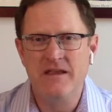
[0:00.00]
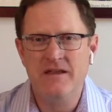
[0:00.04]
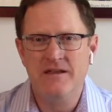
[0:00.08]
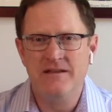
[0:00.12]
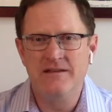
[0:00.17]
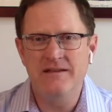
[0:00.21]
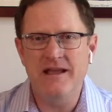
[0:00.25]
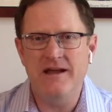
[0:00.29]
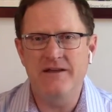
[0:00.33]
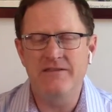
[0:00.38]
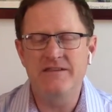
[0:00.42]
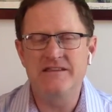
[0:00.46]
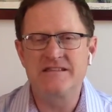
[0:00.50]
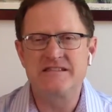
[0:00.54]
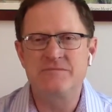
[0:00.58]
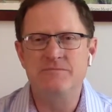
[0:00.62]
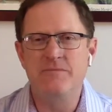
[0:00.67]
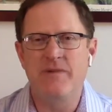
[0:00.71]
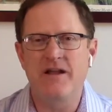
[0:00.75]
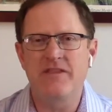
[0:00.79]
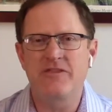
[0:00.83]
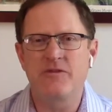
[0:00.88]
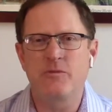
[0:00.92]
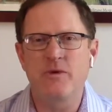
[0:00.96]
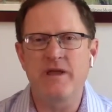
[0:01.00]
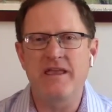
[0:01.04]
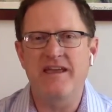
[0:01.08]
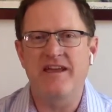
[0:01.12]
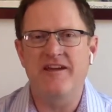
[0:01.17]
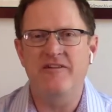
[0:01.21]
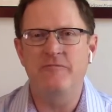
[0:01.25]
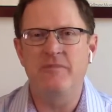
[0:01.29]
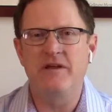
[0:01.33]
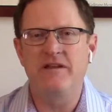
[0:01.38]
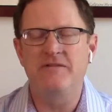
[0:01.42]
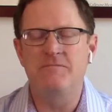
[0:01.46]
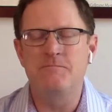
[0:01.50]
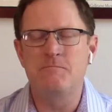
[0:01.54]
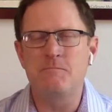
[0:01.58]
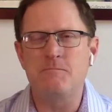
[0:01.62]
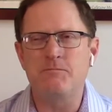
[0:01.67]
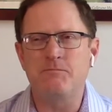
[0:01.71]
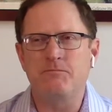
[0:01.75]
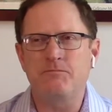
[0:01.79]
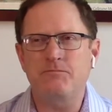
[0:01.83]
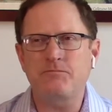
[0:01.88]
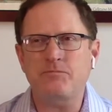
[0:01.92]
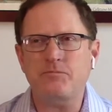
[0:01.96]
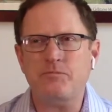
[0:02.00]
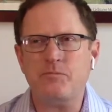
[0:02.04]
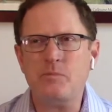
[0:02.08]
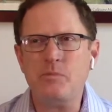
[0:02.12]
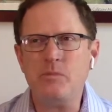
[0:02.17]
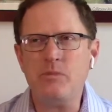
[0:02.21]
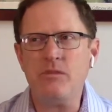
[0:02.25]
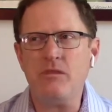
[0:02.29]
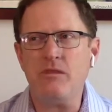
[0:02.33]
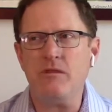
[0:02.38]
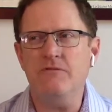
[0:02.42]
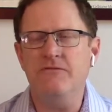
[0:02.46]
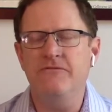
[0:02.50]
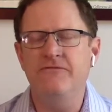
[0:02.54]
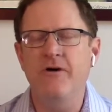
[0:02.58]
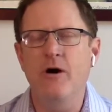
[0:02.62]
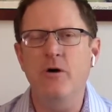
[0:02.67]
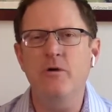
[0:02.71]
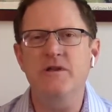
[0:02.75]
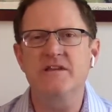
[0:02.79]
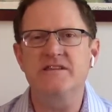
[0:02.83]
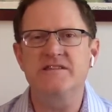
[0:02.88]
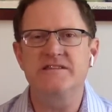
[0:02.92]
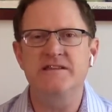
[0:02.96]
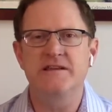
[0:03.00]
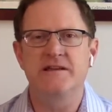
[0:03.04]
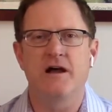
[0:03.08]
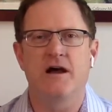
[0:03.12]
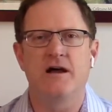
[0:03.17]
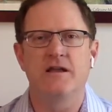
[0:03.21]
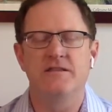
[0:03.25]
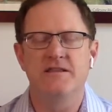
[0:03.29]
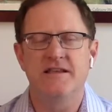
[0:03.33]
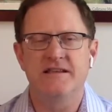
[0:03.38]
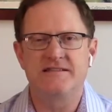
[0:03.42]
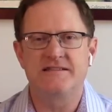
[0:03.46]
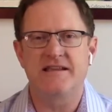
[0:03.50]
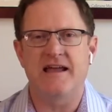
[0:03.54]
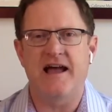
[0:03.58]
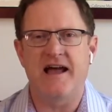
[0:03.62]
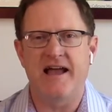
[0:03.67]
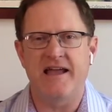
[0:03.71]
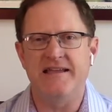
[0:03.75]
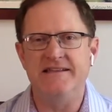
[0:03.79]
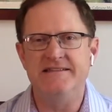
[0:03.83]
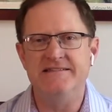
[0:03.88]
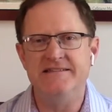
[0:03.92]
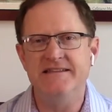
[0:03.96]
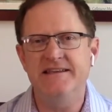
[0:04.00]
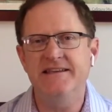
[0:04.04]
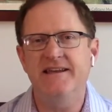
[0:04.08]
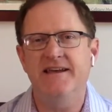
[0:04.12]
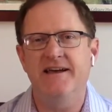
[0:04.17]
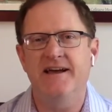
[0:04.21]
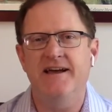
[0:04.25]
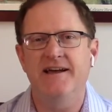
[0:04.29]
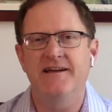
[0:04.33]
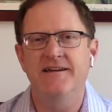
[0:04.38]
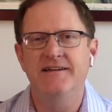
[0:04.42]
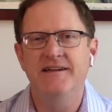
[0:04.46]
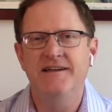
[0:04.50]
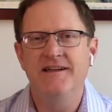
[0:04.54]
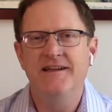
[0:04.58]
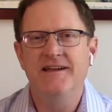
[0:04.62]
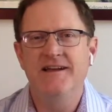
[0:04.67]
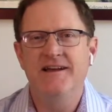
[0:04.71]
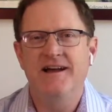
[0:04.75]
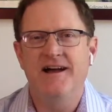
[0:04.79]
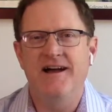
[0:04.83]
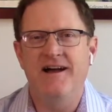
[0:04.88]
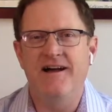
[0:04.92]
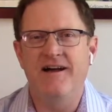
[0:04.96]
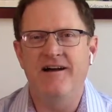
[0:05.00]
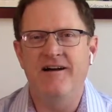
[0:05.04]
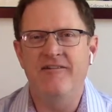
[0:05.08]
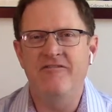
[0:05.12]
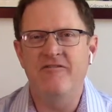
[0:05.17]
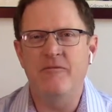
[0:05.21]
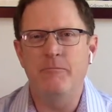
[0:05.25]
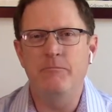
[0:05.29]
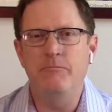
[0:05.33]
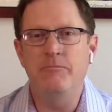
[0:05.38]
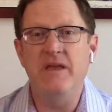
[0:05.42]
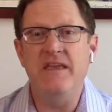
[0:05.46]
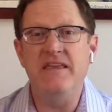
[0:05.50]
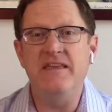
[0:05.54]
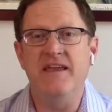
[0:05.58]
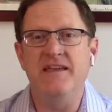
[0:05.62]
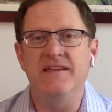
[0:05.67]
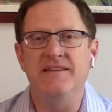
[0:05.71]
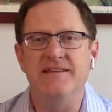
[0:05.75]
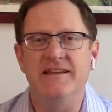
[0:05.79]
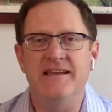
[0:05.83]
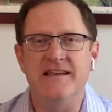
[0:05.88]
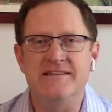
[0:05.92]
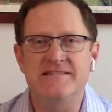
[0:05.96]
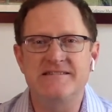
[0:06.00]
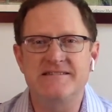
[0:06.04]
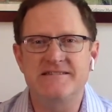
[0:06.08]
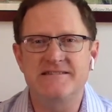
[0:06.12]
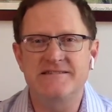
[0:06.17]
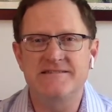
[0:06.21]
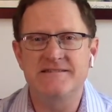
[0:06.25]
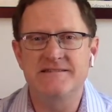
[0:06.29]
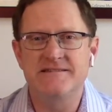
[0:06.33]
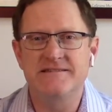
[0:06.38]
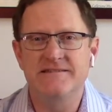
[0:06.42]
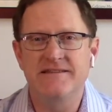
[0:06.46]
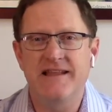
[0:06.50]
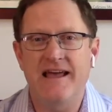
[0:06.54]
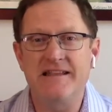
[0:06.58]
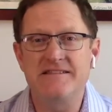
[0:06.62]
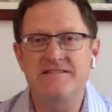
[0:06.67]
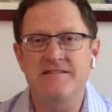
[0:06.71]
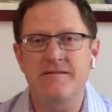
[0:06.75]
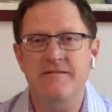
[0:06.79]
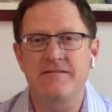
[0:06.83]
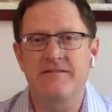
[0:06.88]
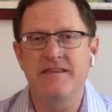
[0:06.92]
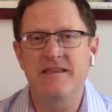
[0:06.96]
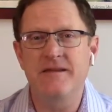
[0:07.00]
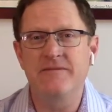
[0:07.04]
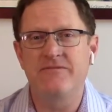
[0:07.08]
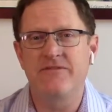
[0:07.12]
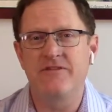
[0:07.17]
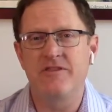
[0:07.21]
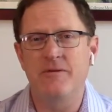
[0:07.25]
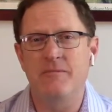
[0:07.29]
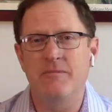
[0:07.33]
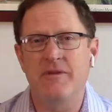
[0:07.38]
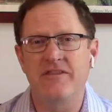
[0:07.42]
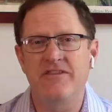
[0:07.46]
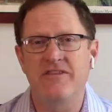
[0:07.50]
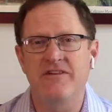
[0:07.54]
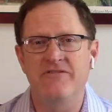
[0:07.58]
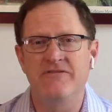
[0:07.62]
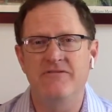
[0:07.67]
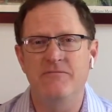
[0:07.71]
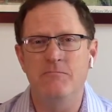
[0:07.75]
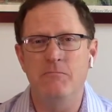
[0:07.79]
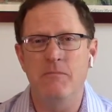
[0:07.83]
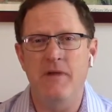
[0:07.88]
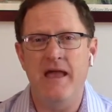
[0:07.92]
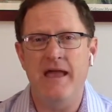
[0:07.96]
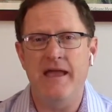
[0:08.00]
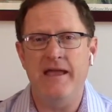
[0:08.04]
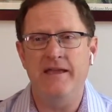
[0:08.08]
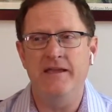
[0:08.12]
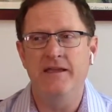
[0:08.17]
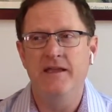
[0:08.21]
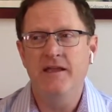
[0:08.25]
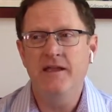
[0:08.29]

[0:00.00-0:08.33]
Now, this month we have been focusing on this idea of beingness. That's our theme for the month of May.